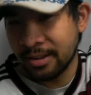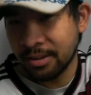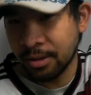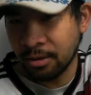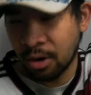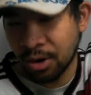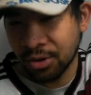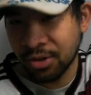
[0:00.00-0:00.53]

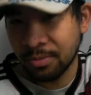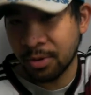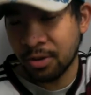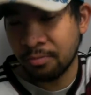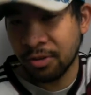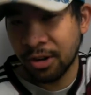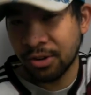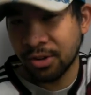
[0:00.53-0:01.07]
There are some
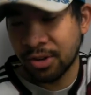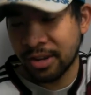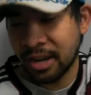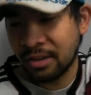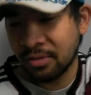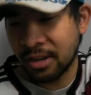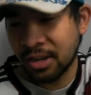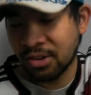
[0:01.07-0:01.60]
good players on the
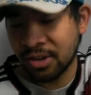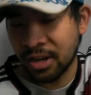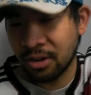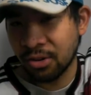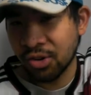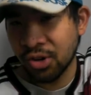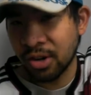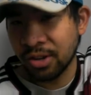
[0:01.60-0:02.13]
Avalanche, like
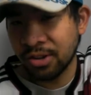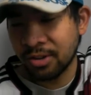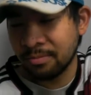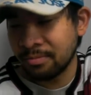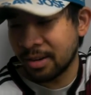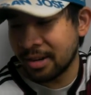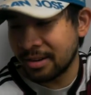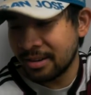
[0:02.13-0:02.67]
Eric
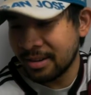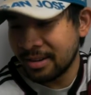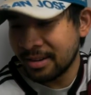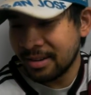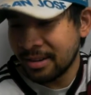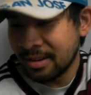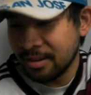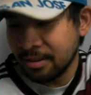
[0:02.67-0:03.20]
Johnson, but
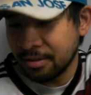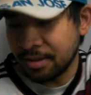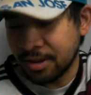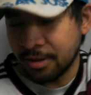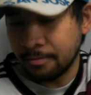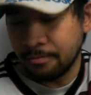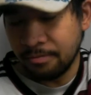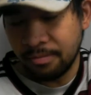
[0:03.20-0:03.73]

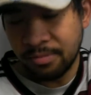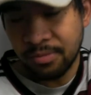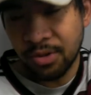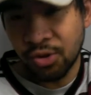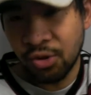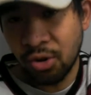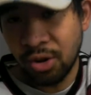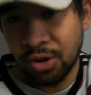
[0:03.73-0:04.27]
the
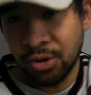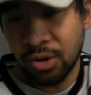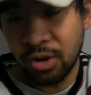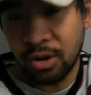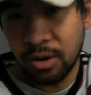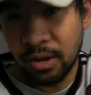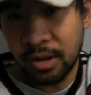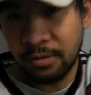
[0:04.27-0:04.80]
Sharks,
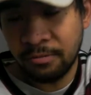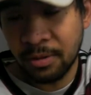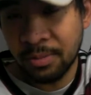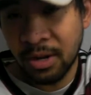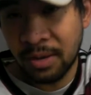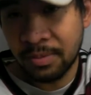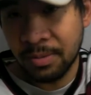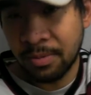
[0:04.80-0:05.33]
from
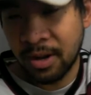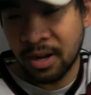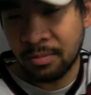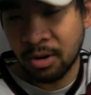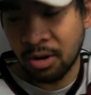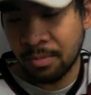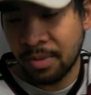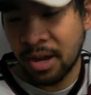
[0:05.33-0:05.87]
top to bottom,
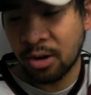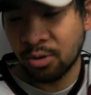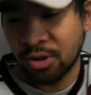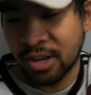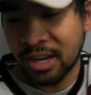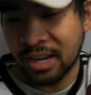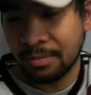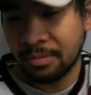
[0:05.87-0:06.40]
are a better
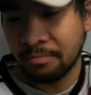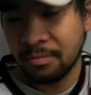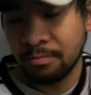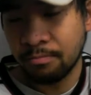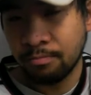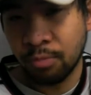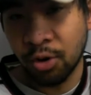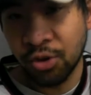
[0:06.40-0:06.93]
team,
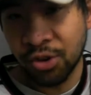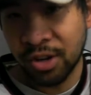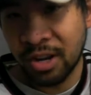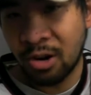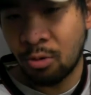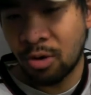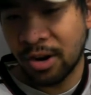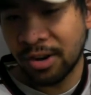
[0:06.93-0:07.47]

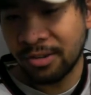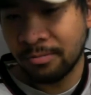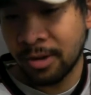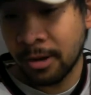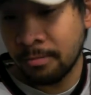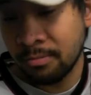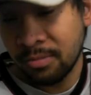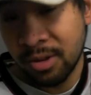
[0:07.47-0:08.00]
personnel-wise.
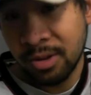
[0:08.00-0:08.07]
But